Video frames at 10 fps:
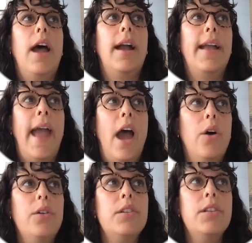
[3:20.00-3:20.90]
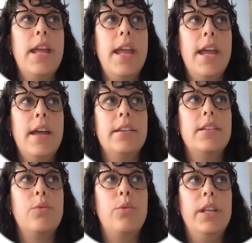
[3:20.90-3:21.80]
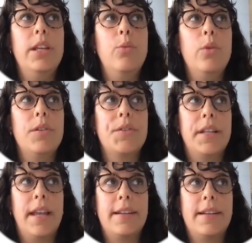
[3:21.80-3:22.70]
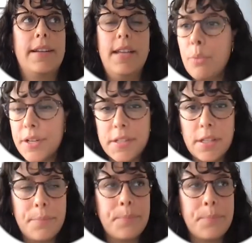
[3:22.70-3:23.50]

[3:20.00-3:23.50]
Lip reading: account and we will select imports.